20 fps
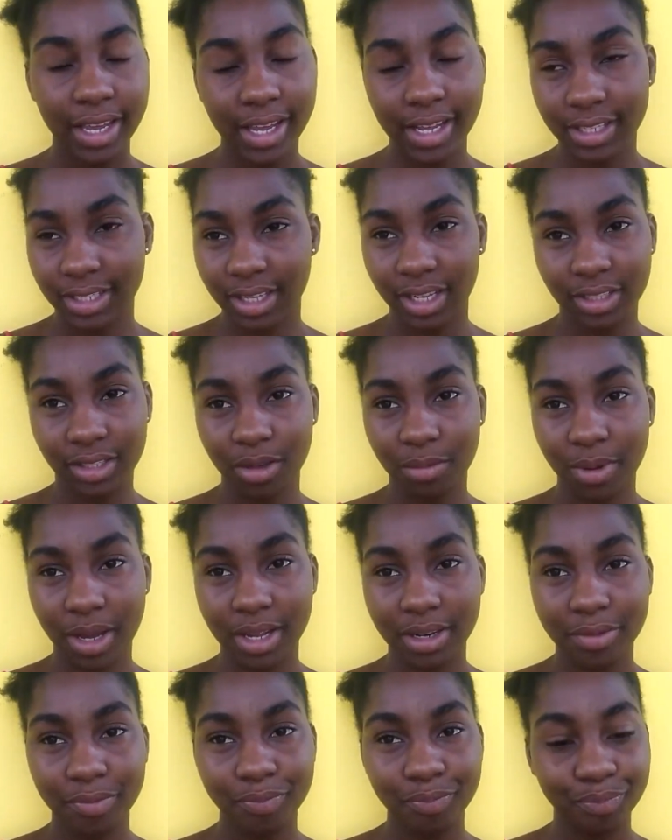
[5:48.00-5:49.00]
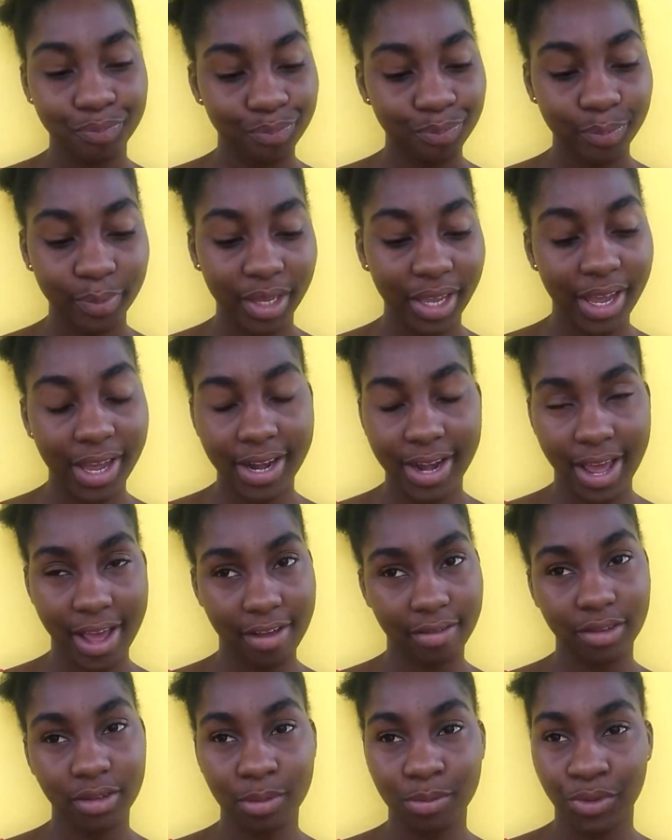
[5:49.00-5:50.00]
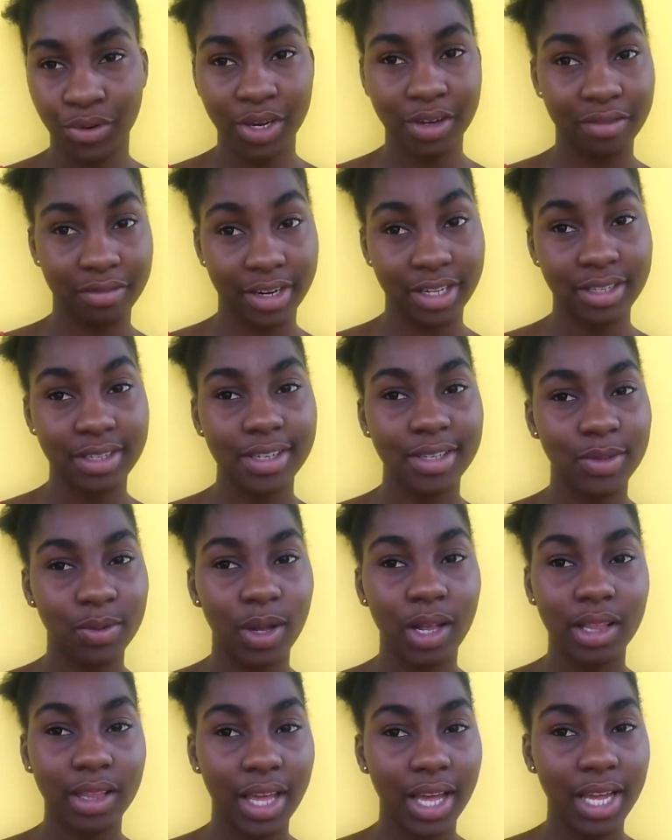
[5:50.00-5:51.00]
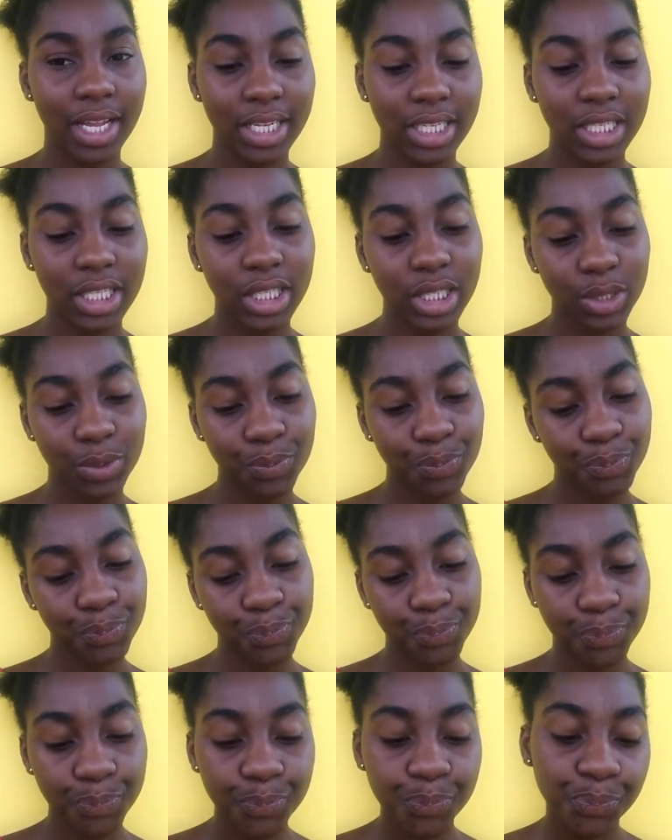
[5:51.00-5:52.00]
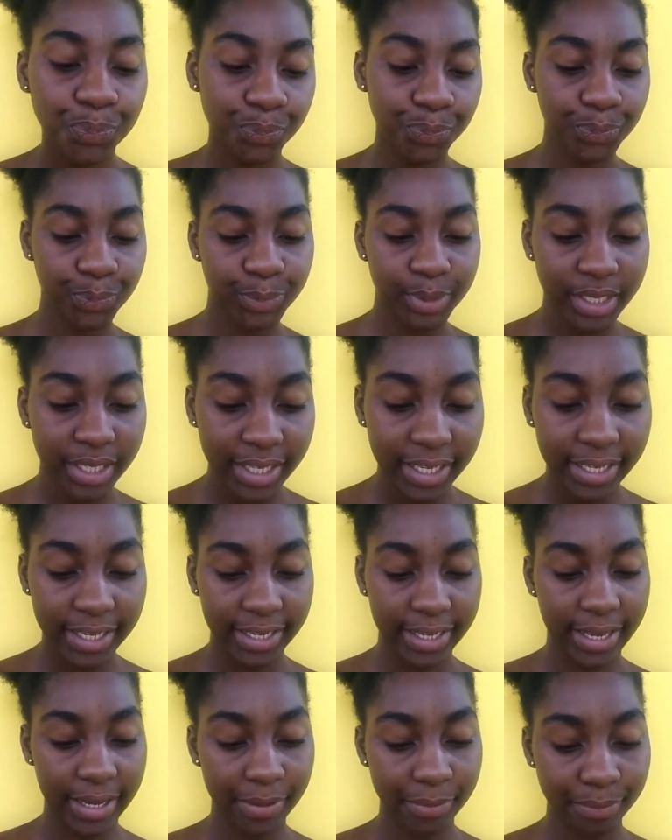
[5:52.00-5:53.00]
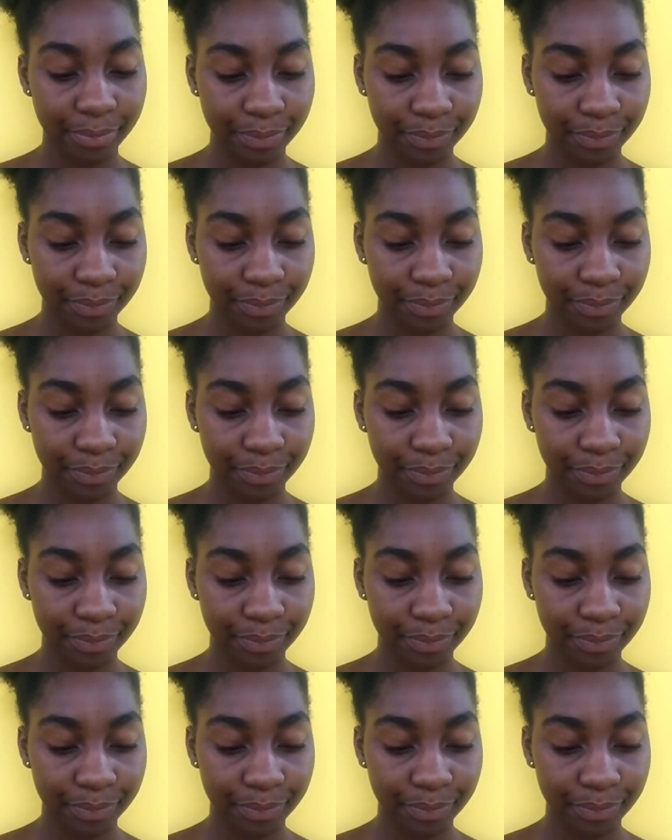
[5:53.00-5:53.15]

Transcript: it's not so bad. And I have some great friends as well. That's yeah.